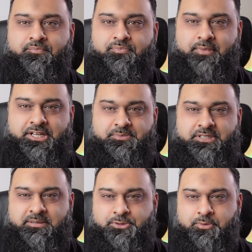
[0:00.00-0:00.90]
Management
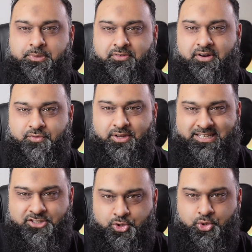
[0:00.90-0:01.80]
team should be around for at
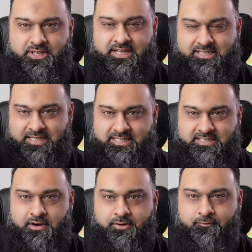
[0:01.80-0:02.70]
least 2 years in its
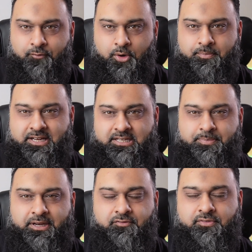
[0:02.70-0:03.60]
current form,
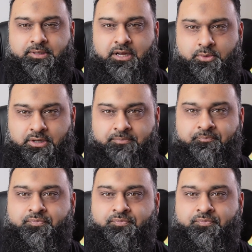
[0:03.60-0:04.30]
independent from the owner.